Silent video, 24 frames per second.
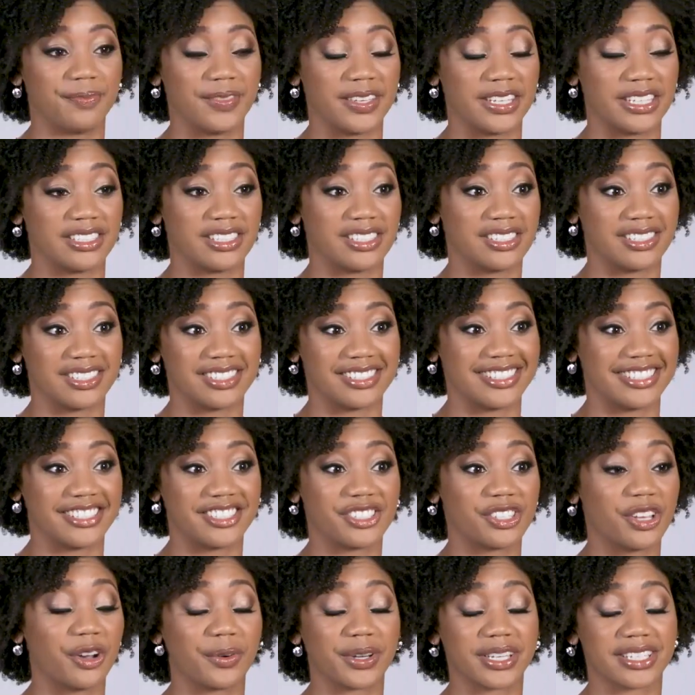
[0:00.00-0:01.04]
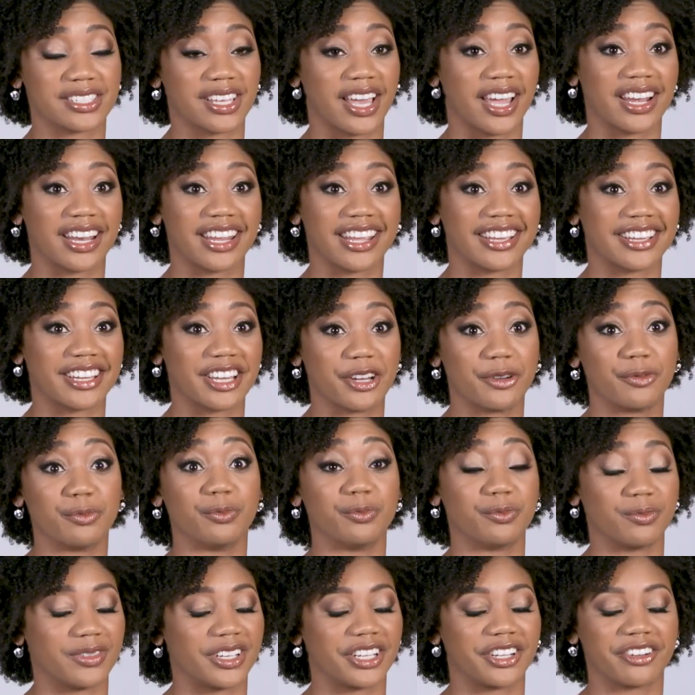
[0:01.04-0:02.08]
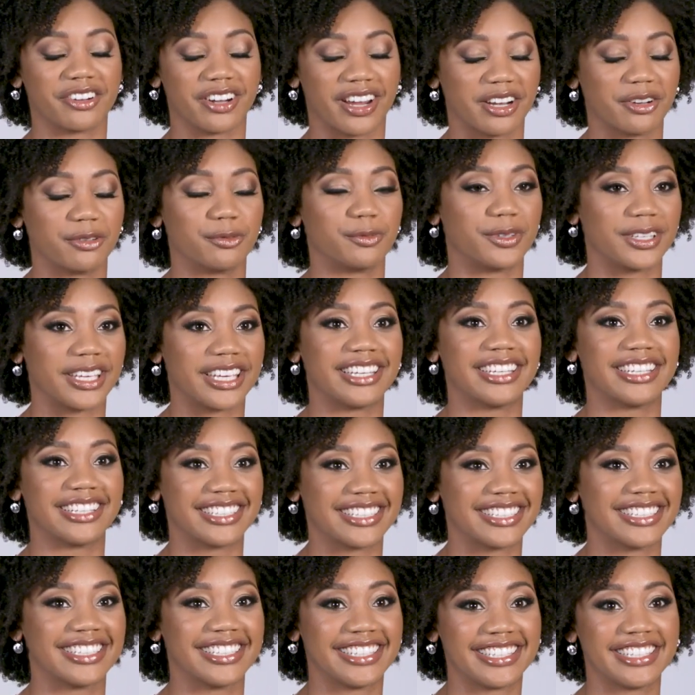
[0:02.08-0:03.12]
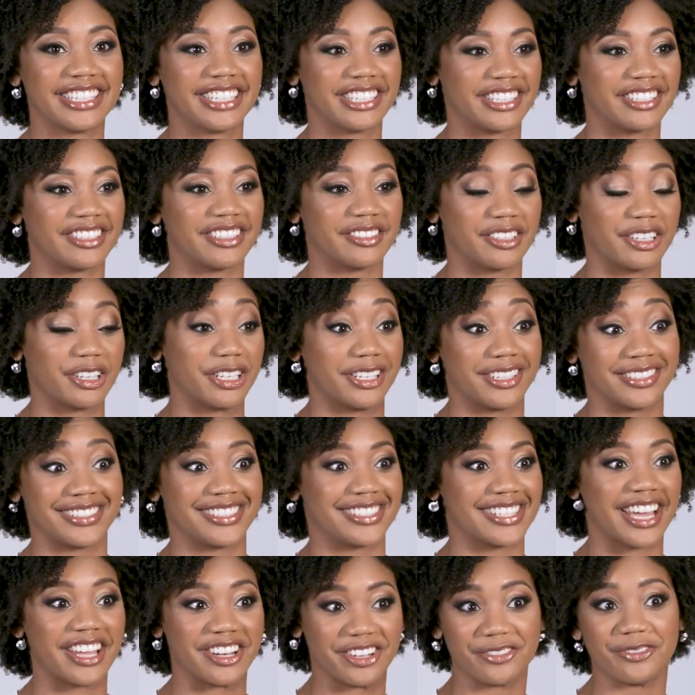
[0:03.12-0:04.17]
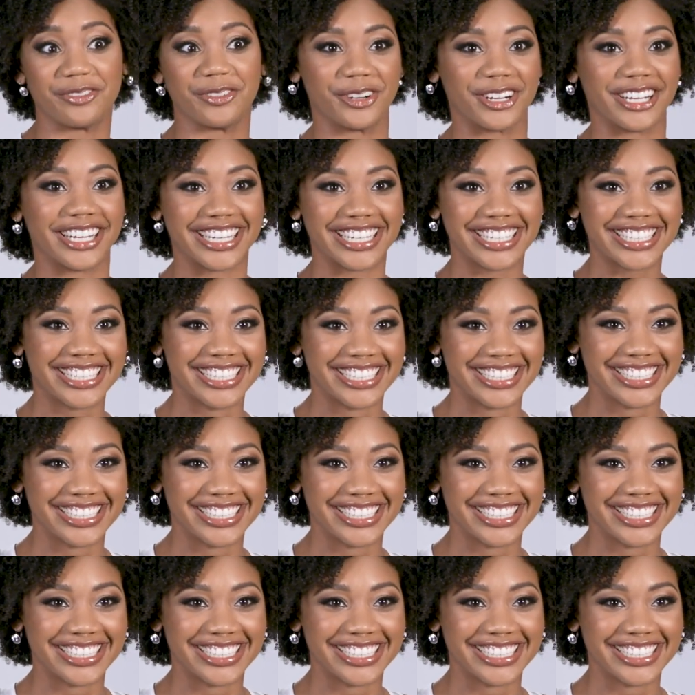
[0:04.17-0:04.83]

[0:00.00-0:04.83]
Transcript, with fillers: is so exciting. I'm incredibly excited for it.